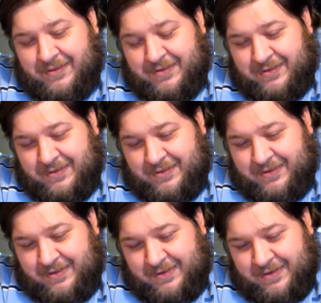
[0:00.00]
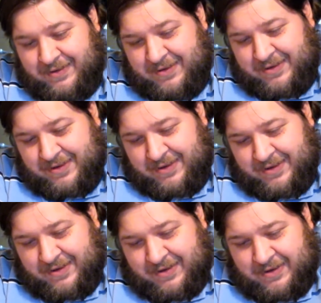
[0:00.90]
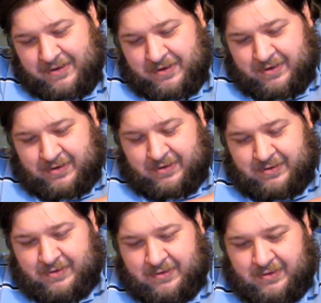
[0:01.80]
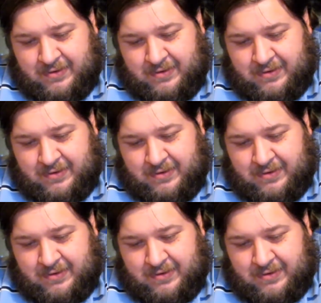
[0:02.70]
[no speech]